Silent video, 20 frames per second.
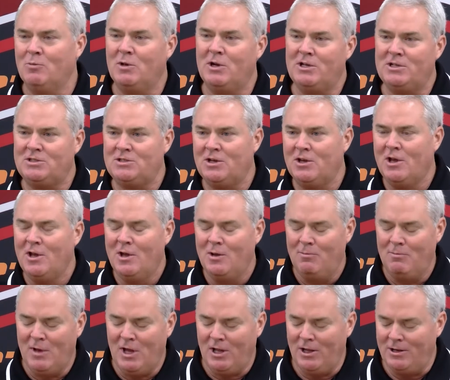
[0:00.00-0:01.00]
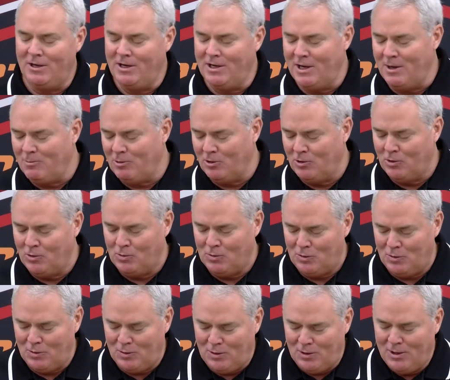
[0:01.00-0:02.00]
but it's Melanie
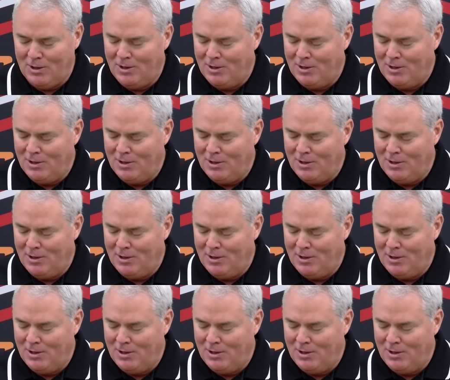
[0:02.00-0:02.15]
Nemmerguth.